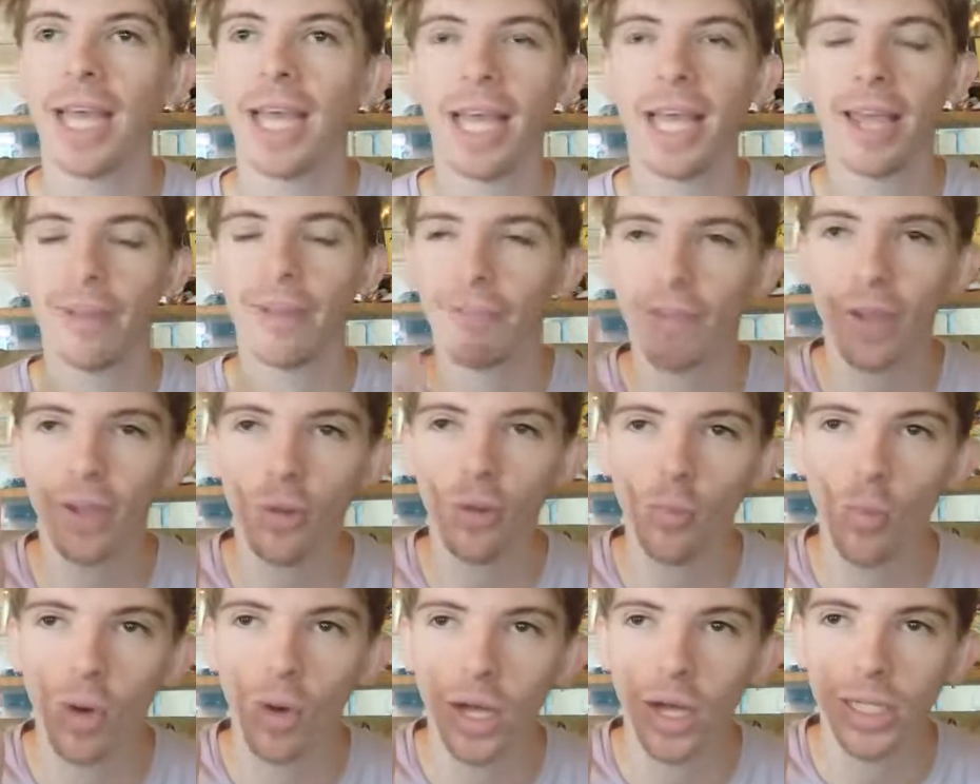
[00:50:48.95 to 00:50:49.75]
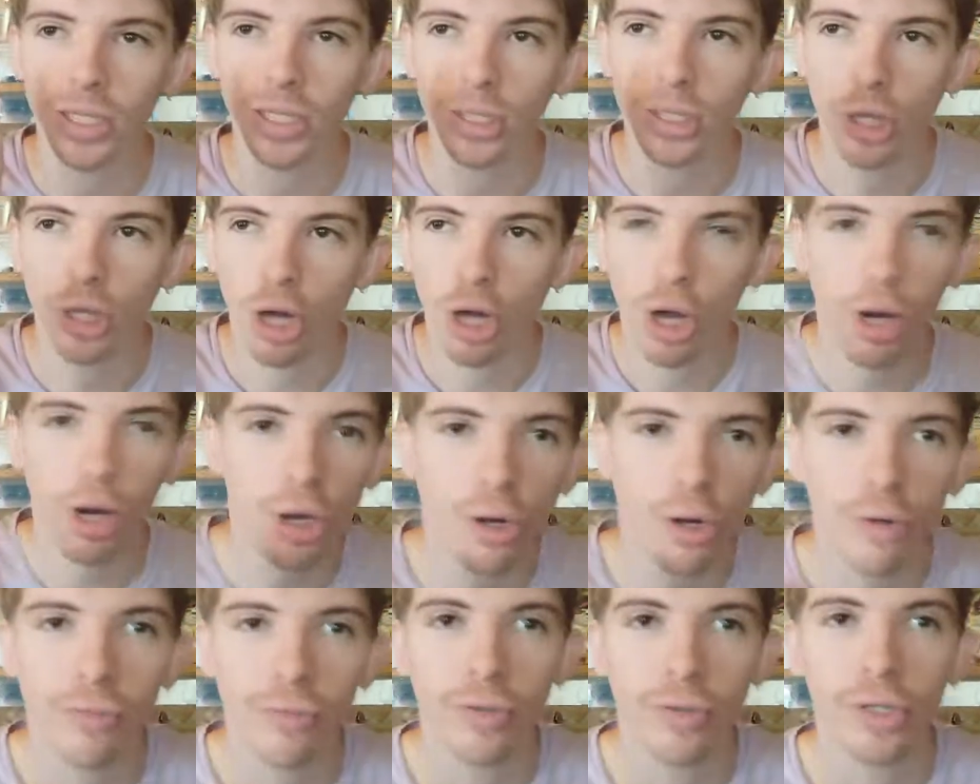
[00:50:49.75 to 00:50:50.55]
If it was
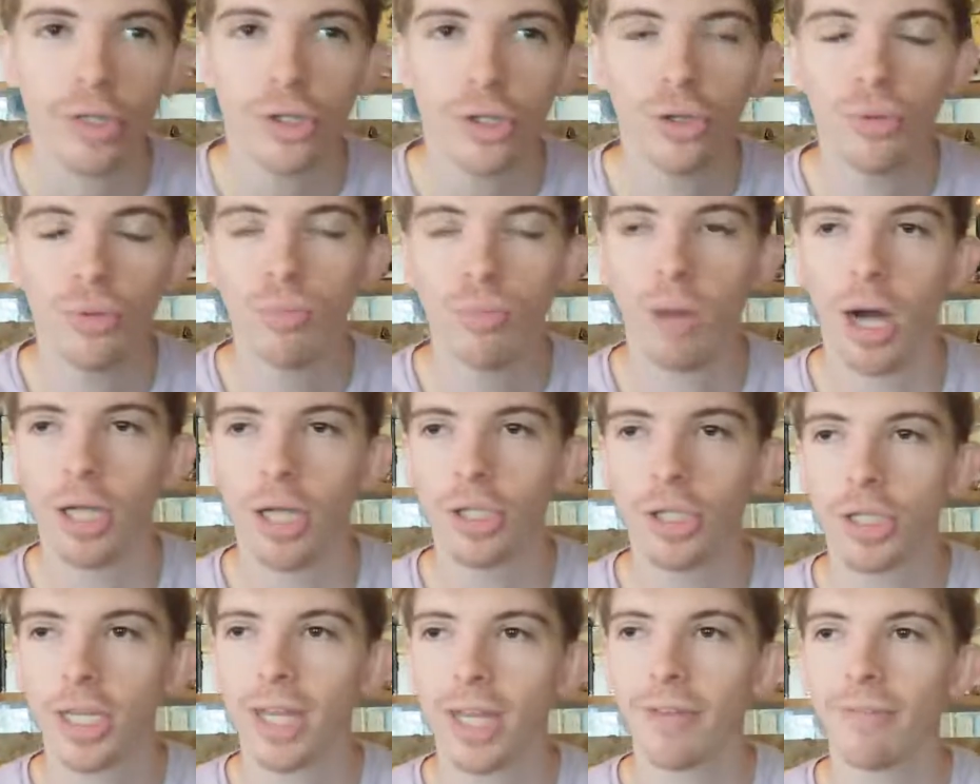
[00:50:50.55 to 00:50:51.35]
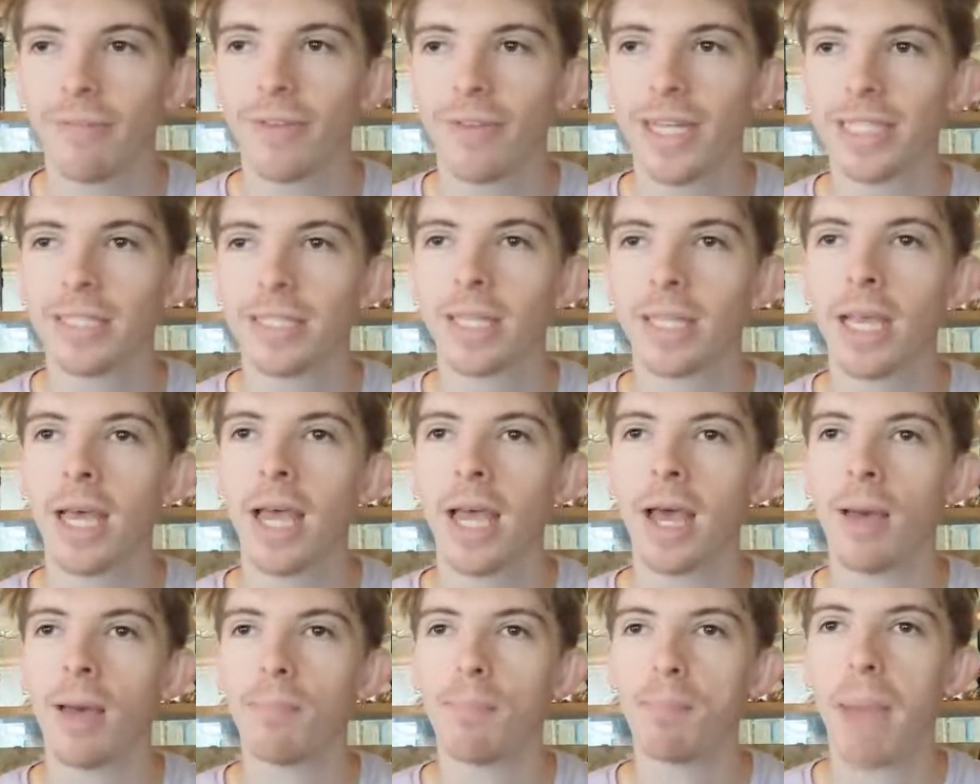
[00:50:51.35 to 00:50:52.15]
curved too much, if its
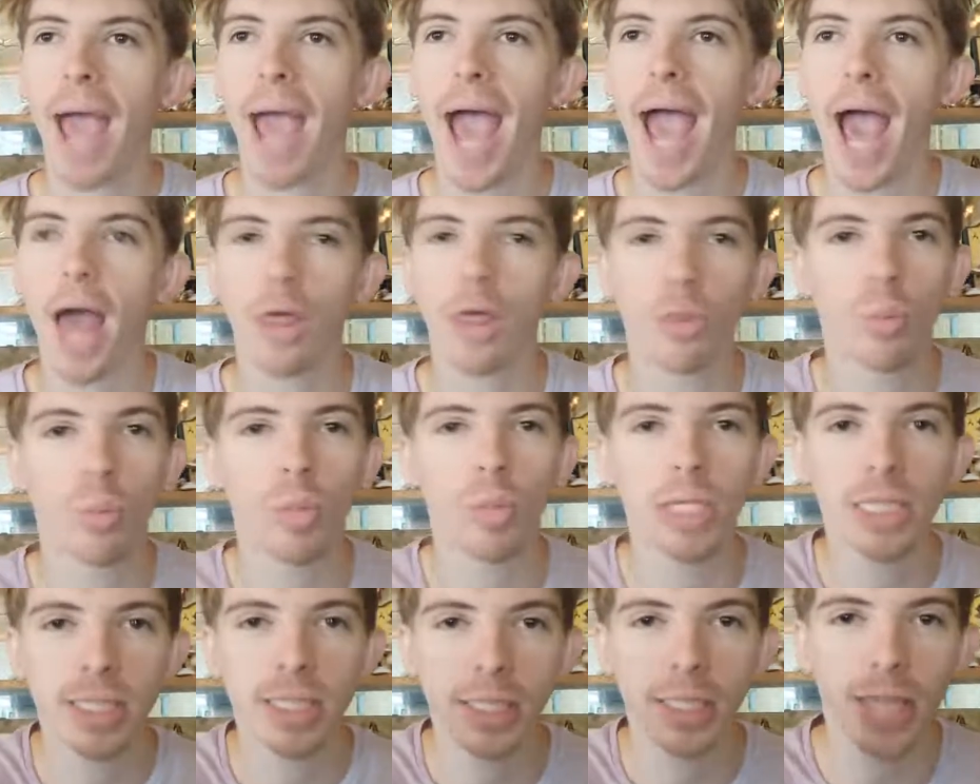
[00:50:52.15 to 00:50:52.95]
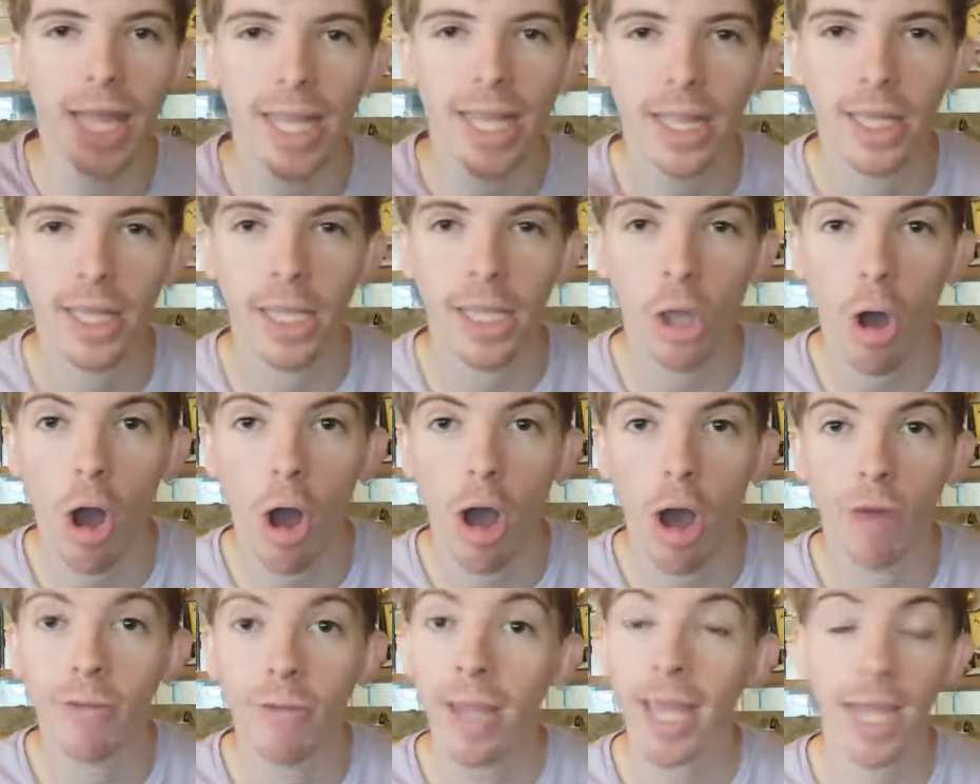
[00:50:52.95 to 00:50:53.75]
path was slightly off,
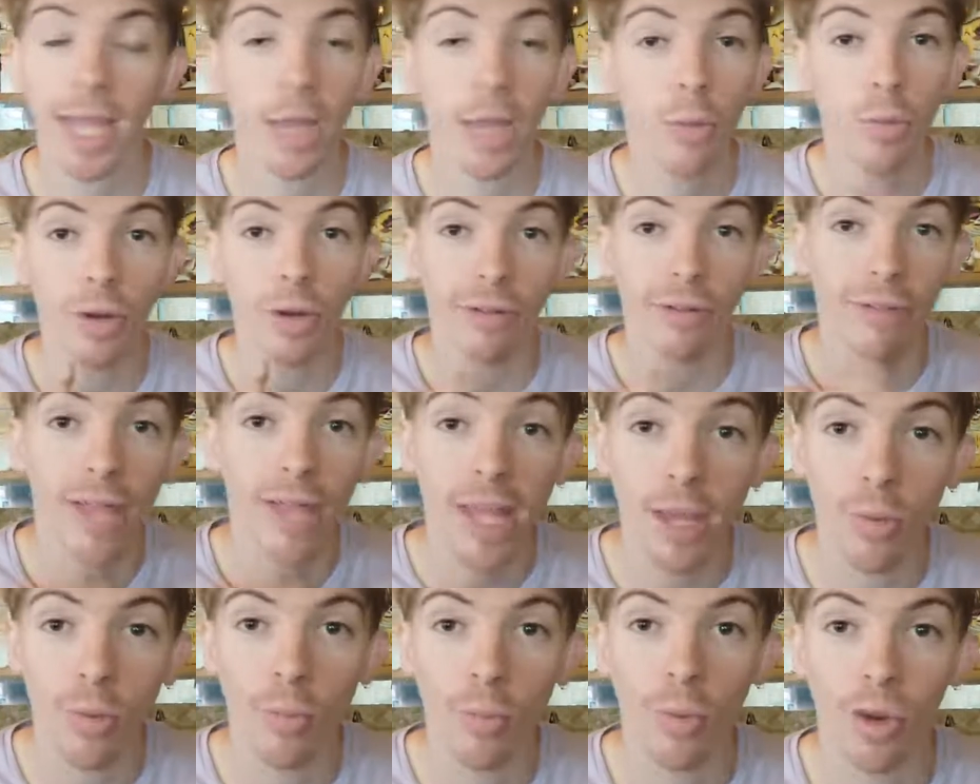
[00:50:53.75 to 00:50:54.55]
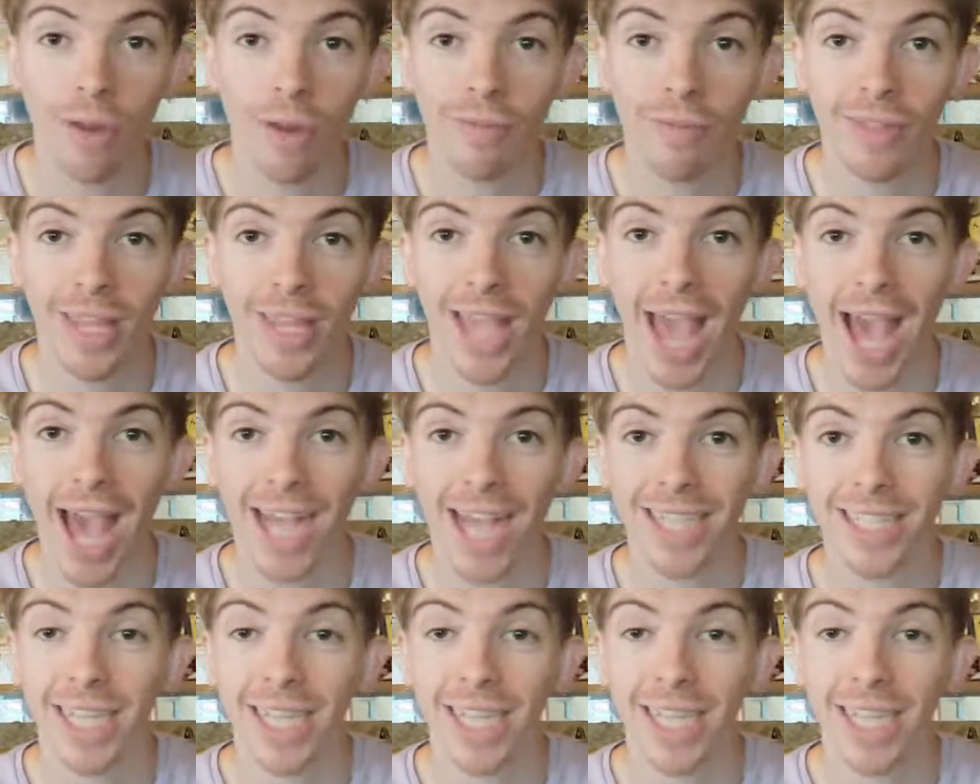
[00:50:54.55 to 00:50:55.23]
it would have hit one of the accents.